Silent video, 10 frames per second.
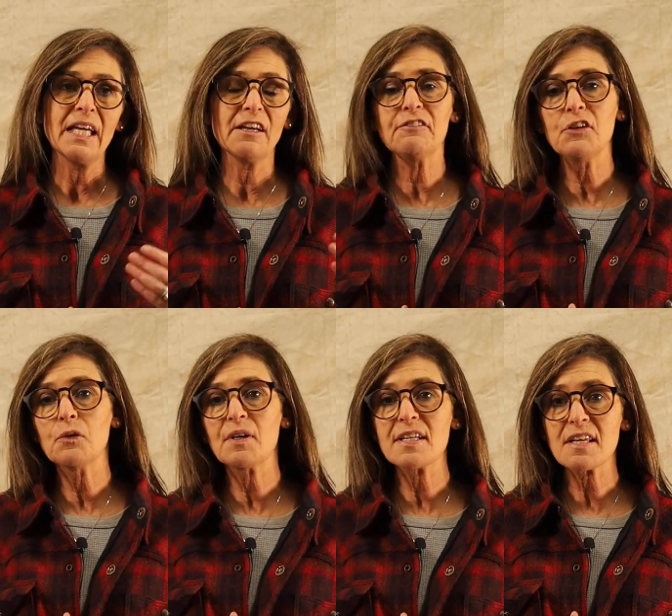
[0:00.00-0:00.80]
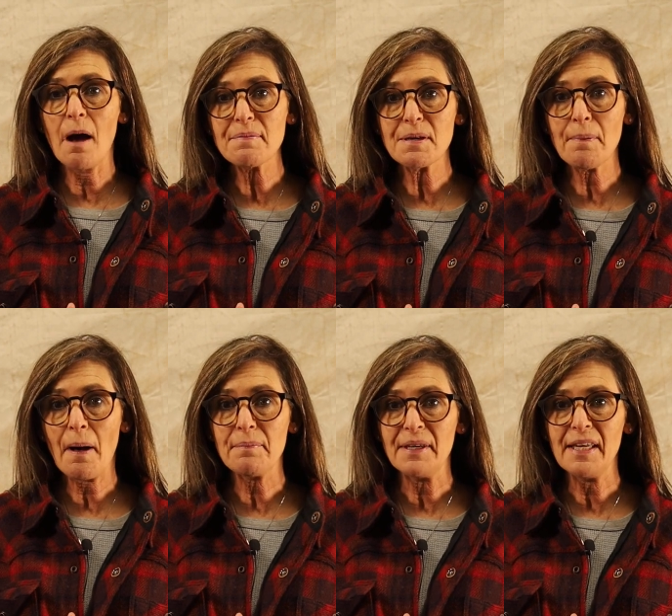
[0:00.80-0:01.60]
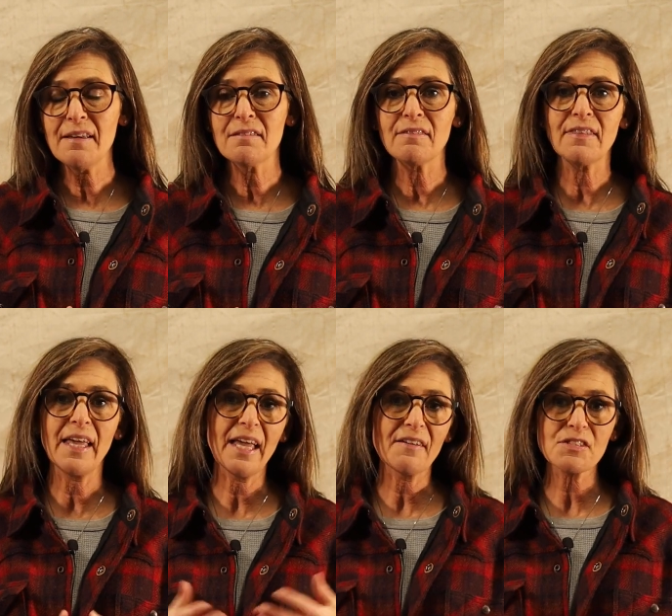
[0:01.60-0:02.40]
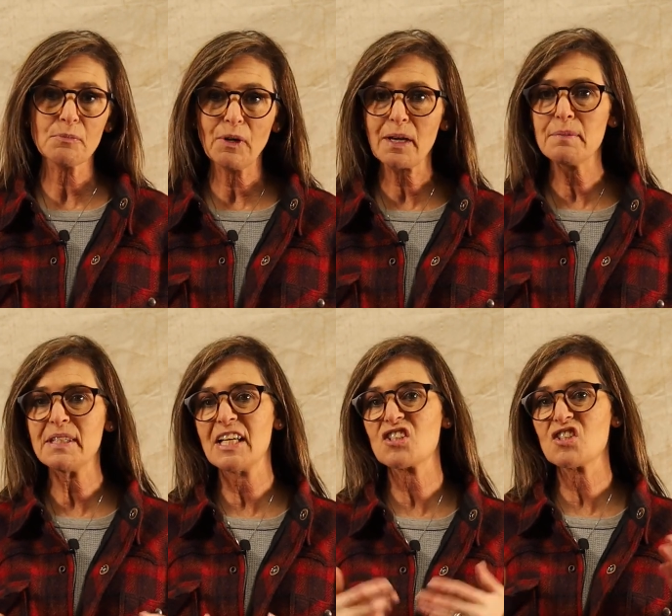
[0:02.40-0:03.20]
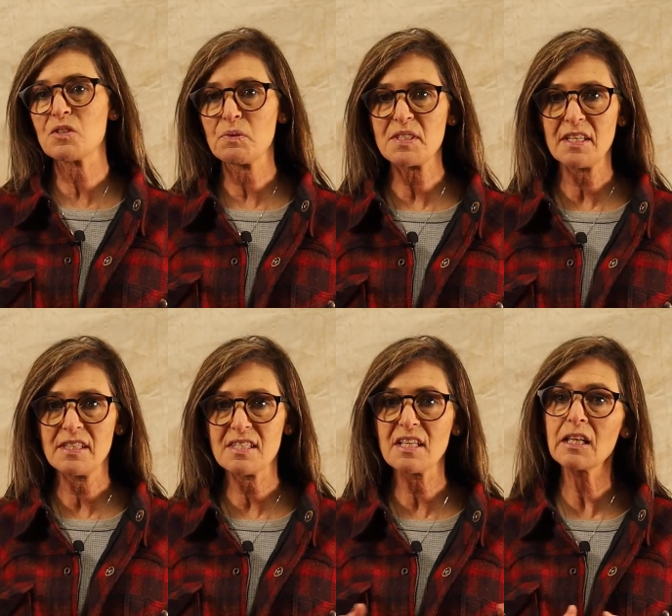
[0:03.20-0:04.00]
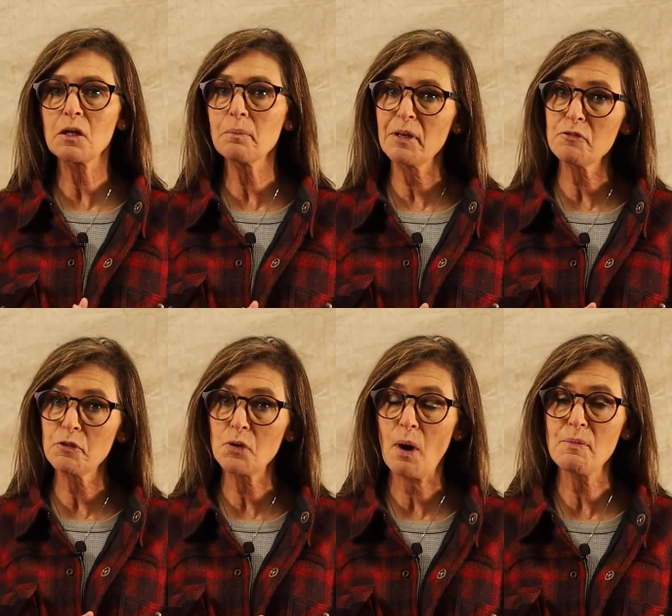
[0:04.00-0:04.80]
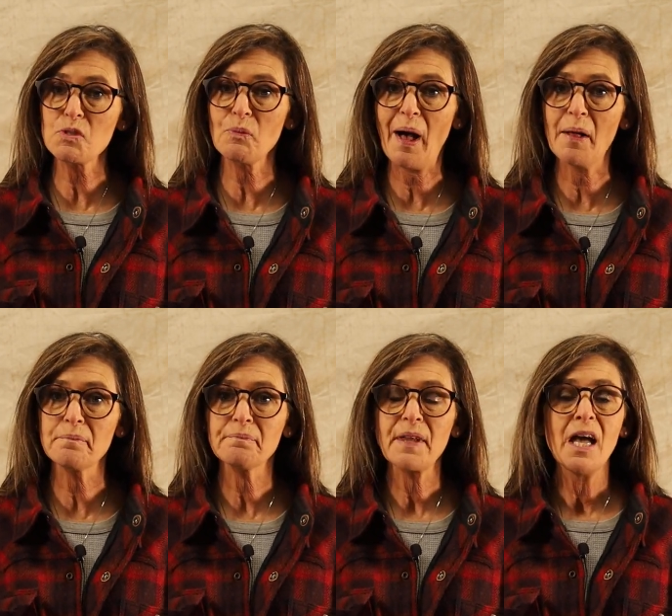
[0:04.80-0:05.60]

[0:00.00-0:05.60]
If you adopt a puppy, they have some recommendations and will send a little bit of food home as well.